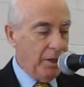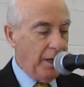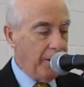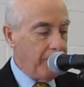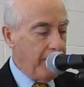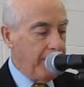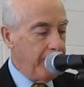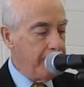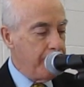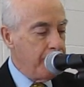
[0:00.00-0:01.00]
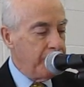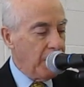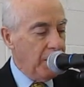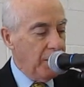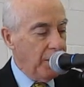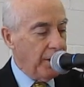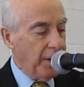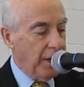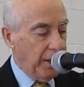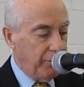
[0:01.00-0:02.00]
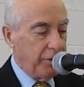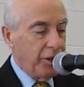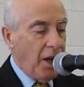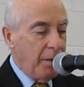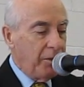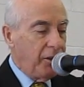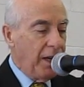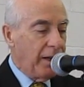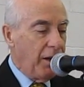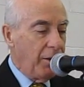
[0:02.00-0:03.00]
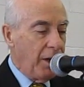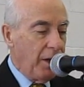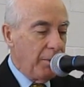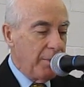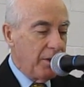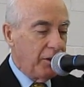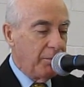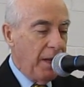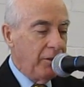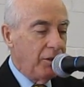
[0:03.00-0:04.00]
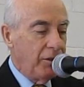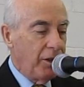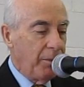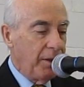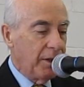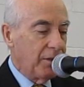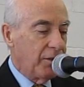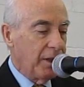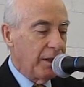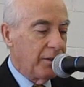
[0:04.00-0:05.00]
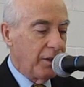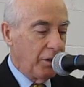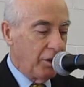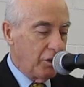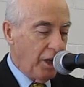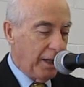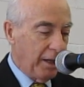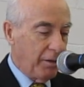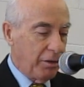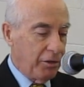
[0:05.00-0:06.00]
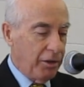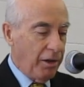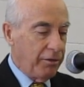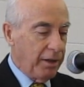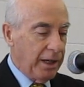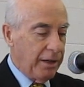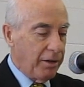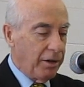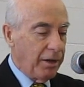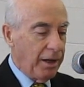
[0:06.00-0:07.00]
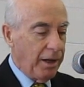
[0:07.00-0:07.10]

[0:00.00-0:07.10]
Now. Um, and for time's sake, I'll, I'll, maybe just mention some of these things, and you can check it out yourself later.